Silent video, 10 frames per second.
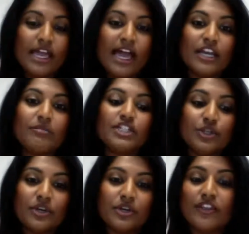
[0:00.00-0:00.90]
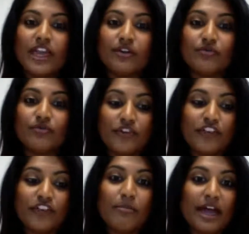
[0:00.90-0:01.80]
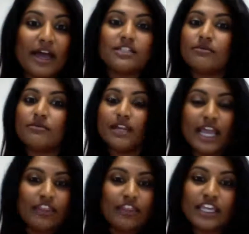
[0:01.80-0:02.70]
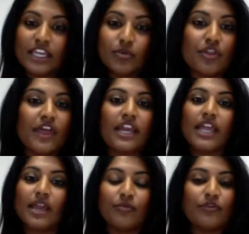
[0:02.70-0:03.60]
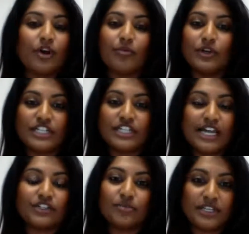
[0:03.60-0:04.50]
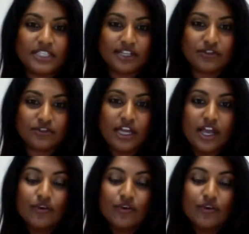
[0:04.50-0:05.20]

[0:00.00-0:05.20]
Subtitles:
And it means you can then refer that back to, again, the keyword that it came from, which ad group, etc.